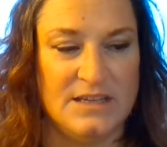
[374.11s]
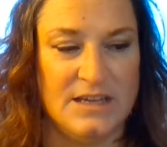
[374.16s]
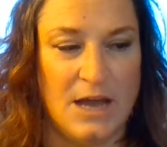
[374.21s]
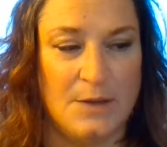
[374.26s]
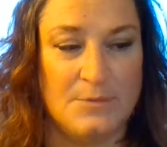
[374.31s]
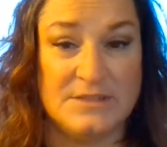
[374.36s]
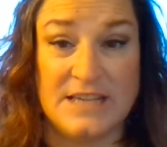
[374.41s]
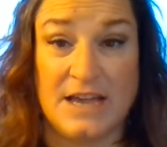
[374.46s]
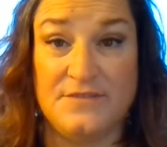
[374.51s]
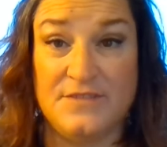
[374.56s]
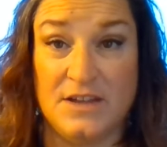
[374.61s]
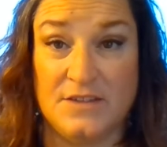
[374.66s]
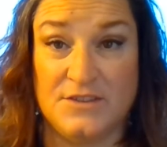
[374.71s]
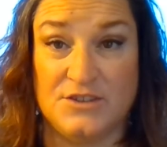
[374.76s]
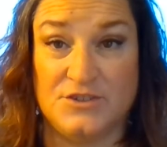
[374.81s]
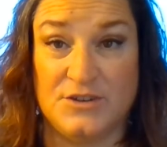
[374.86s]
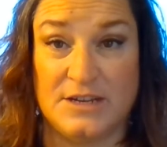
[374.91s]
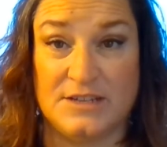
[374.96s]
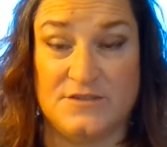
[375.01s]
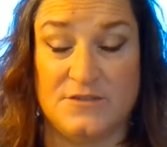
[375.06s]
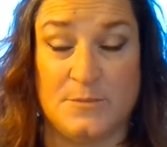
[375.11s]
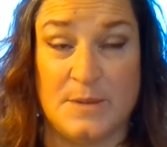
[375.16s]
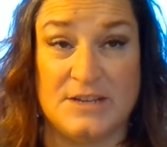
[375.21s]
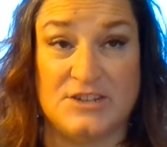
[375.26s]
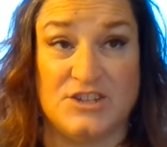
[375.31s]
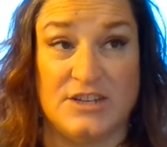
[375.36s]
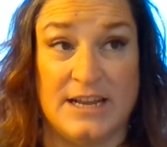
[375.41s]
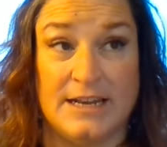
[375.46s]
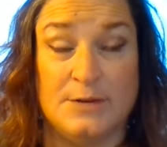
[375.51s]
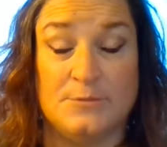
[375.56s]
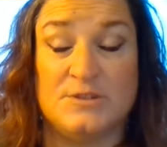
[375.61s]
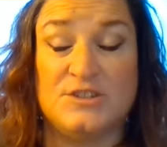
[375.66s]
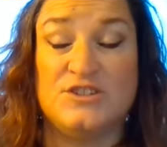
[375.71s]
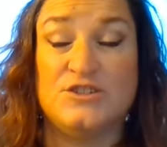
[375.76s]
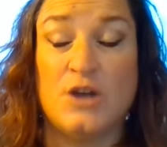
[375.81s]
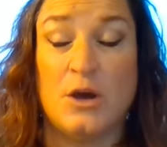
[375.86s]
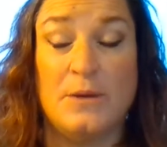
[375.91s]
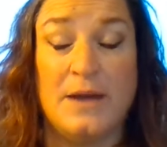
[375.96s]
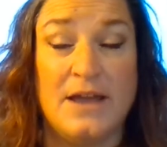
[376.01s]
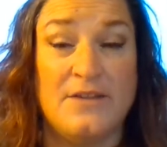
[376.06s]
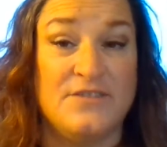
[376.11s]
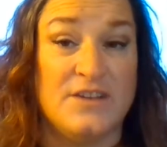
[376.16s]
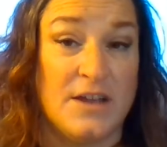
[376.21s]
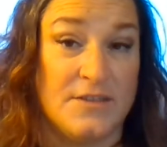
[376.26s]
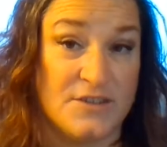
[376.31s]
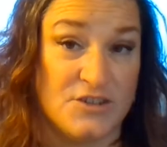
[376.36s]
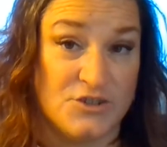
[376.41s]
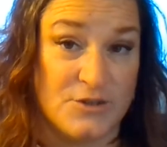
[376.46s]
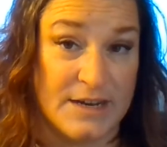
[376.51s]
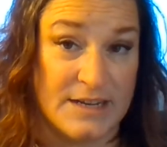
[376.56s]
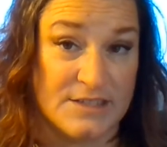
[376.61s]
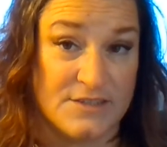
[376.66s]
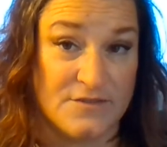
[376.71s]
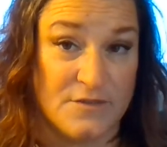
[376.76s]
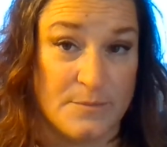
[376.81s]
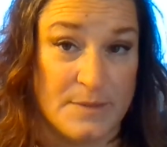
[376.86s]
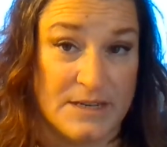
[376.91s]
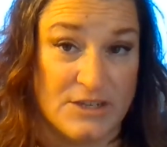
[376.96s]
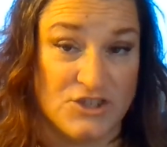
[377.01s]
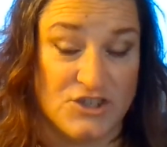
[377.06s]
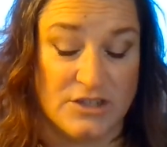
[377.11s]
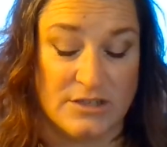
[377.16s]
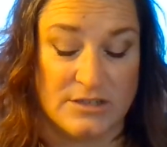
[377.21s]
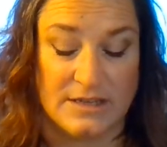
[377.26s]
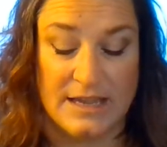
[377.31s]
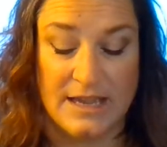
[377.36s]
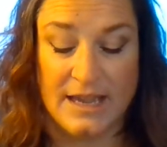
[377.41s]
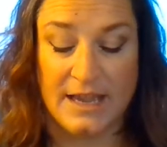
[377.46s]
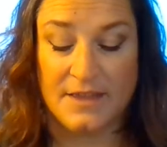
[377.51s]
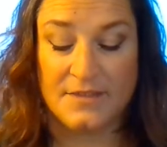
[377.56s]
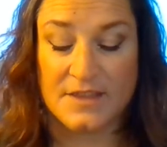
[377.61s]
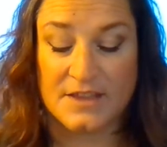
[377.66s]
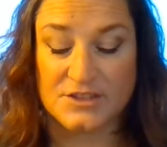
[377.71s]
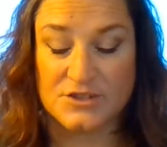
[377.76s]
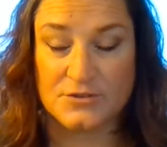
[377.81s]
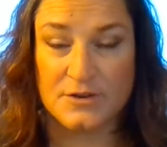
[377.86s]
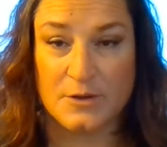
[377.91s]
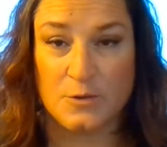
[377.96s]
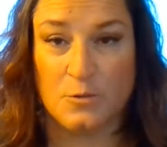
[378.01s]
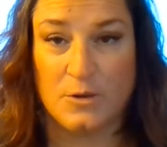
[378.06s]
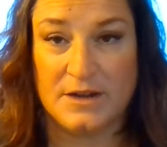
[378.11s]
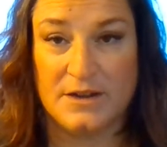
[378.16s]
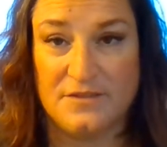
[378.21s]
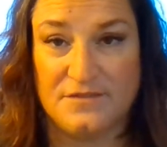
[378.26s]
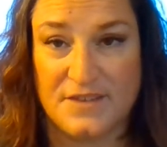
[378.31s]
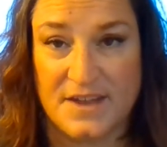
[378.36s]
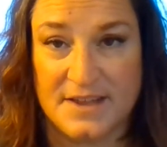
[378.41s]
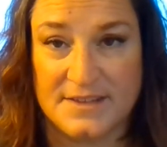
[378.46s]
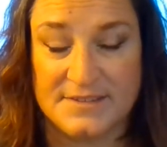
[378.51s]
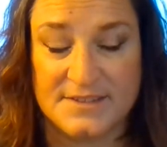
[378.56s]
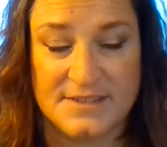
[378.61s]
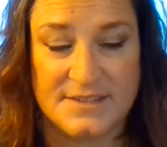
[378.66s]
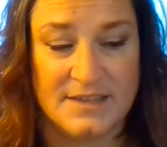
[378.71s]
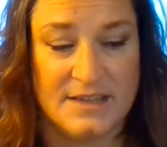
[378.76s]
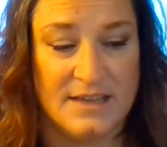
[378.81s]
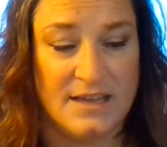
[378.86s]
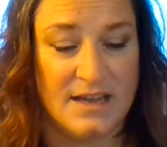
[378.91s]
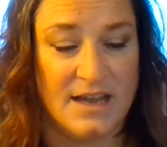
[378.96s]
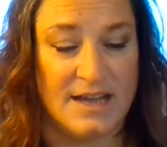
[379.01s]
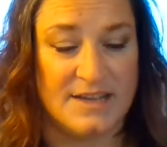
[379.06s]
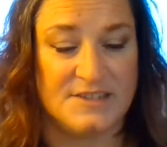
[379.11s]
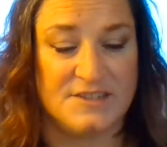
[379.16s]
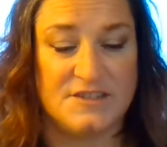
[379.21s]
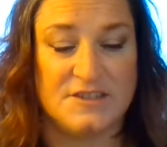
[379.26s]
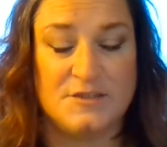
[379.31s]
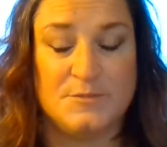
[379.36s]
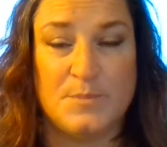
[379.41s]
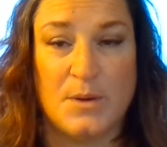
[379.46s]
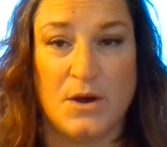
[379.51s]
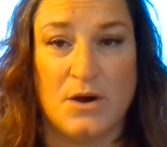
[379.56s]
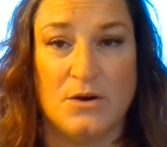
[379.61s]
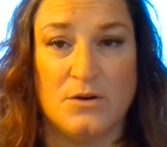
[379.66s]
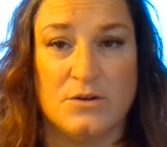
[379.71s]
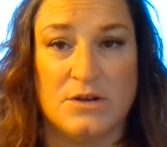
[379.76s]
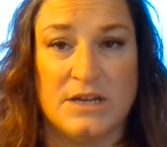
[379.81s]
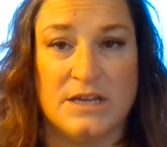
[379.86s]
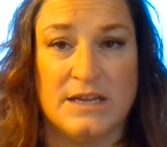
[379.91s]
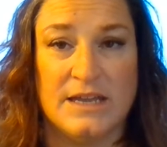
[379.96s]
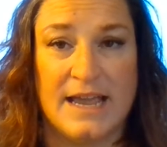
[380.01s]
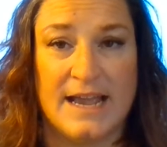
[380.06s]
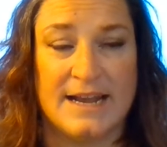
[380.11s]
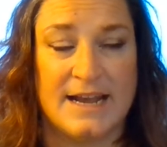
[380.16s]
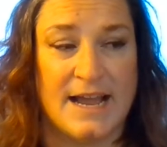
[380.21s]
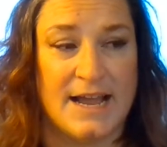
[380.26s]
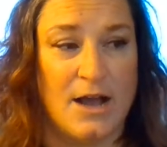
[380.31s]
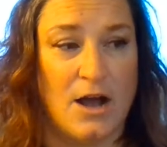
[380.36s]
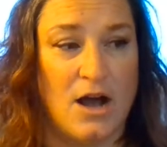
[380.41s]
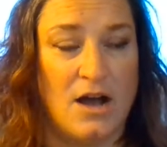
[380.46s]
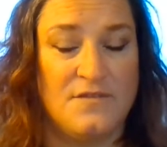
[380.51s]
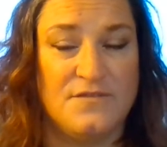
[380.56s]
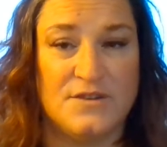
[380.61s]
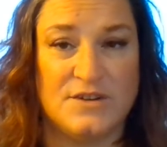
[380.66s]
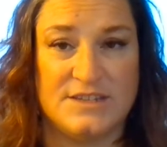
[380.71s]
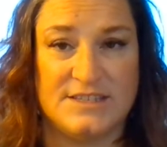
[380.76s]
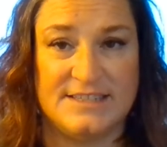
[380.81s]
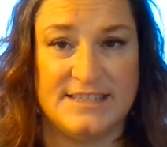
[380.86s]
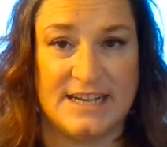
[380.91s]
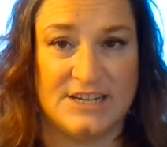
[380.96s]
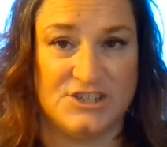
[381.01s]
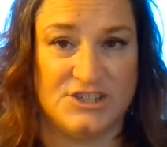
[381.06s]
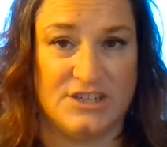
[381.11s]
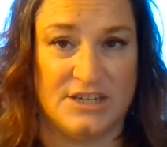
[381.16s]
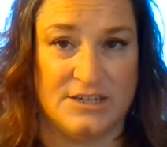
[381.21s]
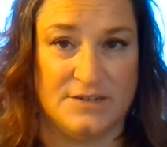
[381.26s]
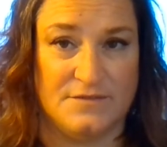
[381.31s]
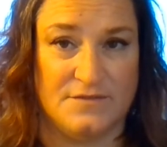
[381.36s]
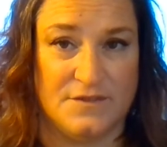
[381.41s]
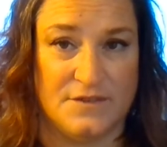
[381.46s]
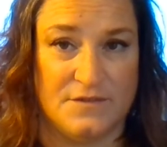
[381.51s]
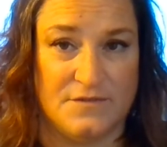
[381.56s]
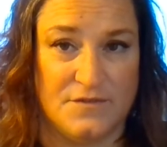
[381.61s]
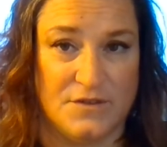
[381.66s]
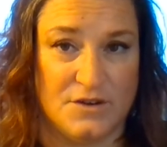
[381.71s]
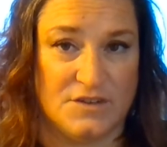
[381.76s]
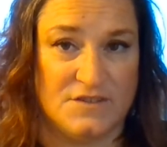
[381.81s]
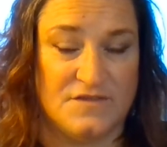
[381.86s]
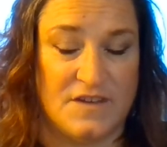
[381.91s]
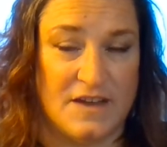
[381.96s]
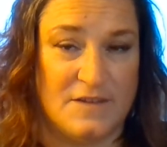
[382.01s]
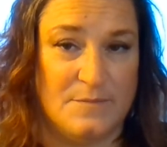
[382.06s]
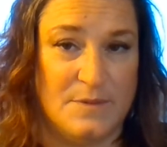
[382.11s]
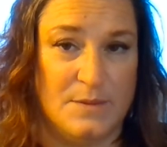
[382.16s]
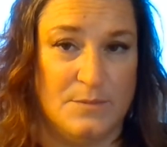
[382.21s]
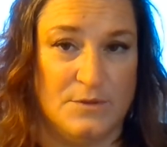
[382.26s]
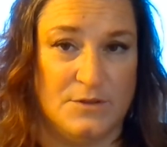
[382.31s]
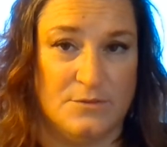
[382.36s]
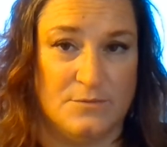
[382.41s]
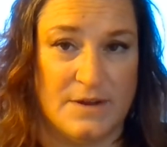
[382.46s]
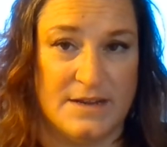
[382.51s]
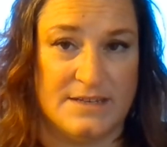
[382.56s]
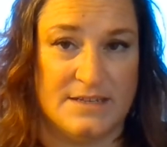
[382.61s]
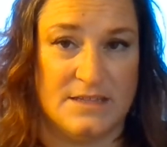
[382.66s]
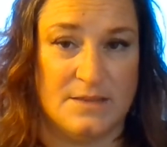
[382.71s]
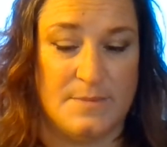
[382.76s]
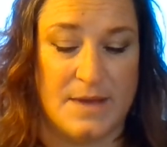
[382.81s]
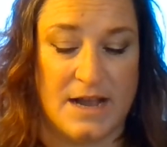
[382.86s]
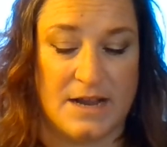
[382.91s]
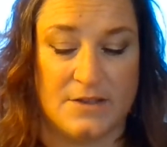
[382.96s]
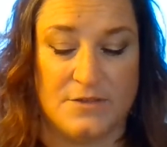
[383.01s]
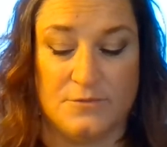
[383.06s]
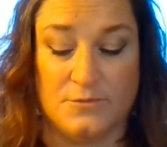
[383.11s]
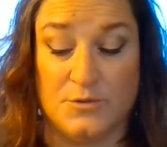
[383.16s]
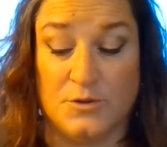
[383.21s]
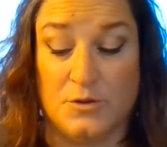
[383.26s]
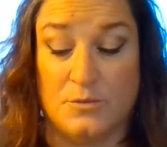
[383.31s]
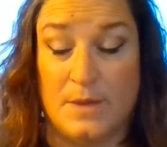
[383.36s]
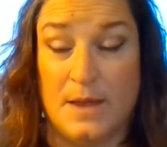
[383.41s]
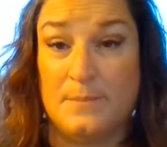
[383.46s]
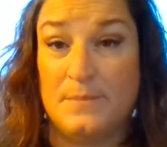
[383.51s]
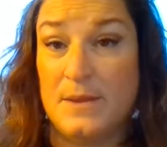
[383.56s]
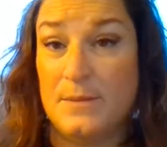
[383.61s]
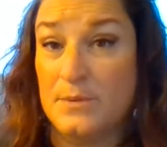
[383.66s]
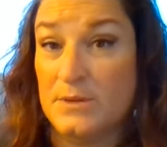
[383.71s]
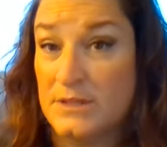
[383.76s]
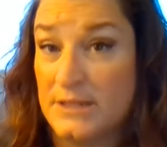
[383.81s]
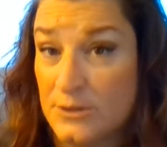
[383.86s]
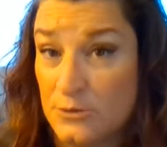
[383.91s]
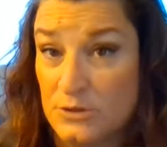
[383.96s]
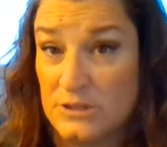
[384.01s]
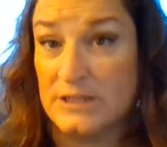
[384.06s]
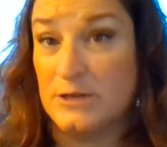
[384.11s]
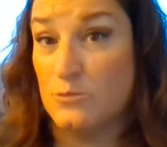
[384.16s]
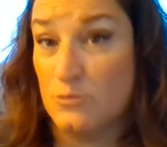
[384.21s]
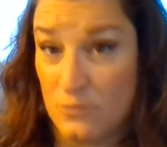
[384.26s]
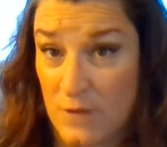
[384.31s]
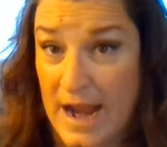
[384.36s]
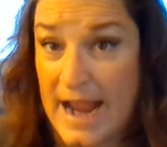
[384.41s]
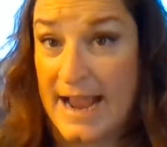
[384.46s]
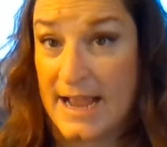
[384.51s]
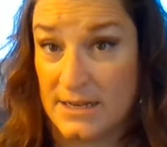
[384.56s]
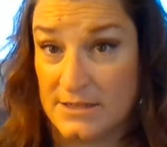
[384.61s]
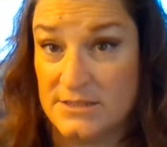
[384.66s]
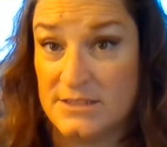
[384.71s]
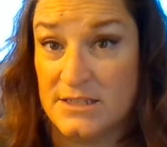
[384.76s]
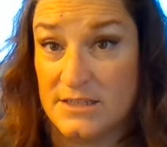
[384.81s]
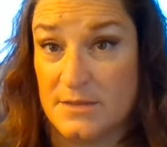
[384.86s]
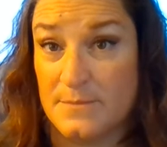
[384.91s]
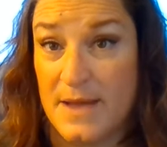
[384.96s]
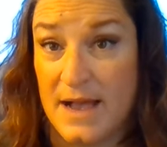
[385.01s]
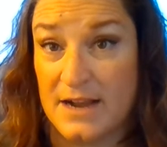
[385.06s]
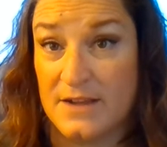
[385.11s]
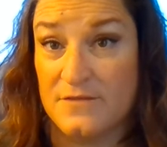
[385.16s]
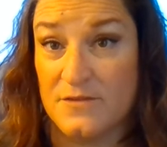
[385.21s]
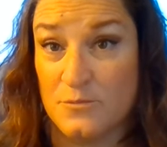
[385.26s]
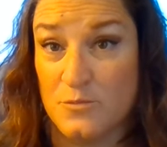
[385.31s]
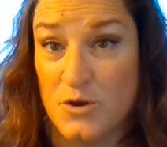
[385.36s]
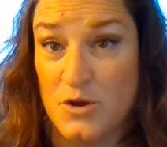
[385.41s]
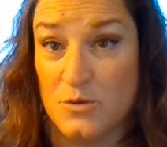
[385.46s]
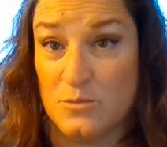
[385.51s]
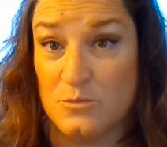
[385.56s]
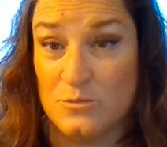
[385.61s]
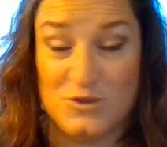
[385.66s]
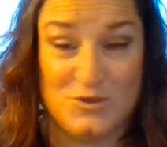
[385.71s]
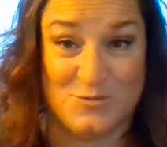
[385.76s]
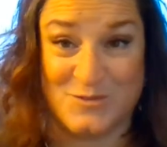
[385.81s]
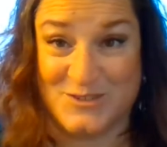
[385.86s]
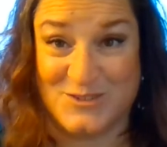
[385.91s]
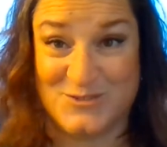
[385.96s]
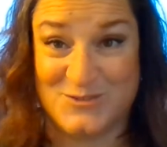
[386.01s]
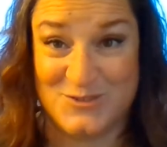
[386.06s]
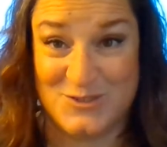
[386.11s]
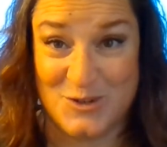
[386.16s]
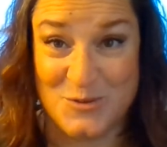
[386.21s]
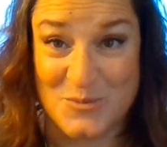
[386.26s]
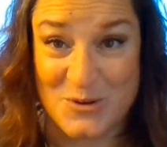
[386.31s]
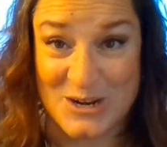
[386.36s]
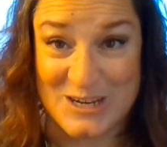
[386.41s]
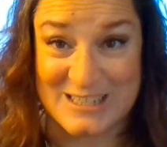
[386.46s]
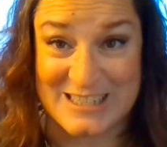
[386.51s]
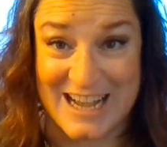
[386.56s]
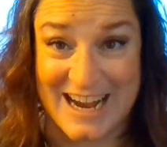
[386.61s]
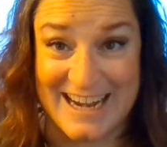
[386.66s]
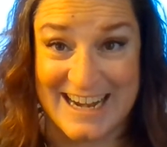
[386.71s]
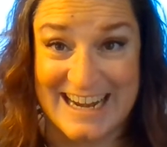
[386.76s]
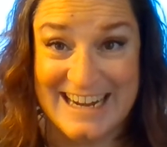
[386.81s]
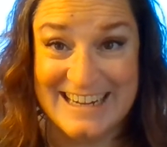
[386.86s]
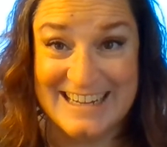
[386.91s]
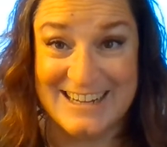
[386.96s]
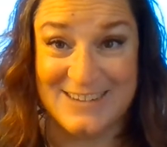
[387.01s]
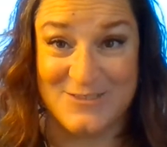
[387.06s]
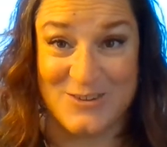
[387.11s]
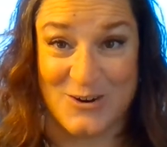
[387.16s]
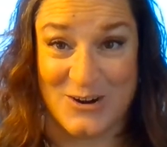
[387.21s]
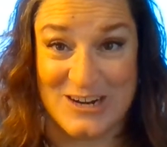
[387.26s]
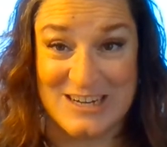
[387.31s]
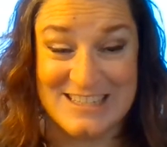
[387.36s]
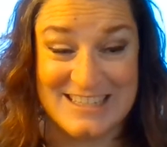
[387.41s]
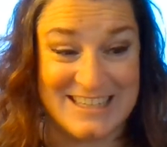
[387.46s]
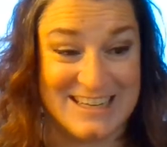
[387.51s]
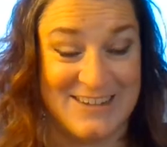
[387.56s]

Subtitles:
I was heavy on the transformation, and it was so heavy on the transformation that during one event I spoke and I offered a session for the first 5 people to run to the back of the room, and people literally ran to the back of the room, which was super exciting, of course.